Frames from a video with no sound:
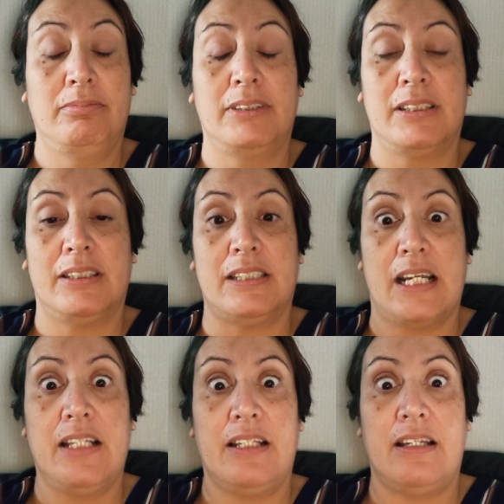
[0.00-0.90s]

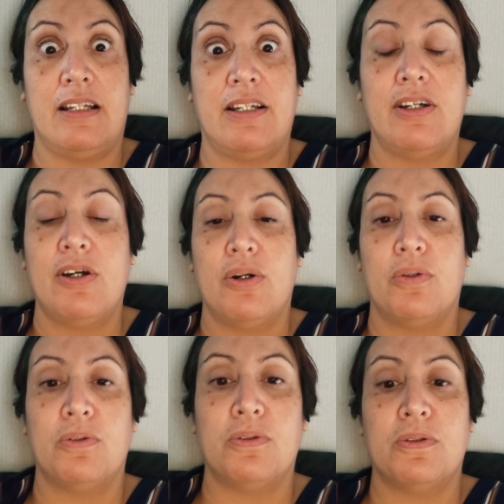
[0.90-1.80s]
stay there
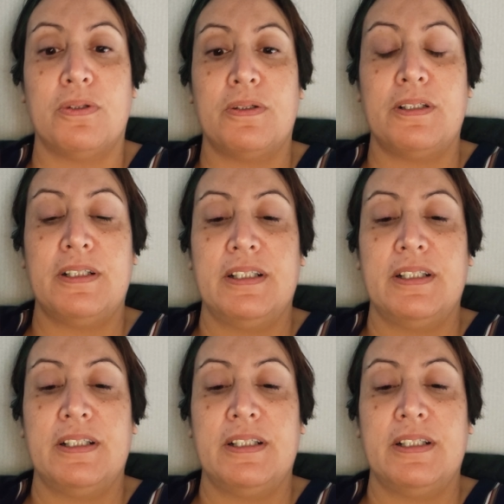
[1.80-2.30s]
or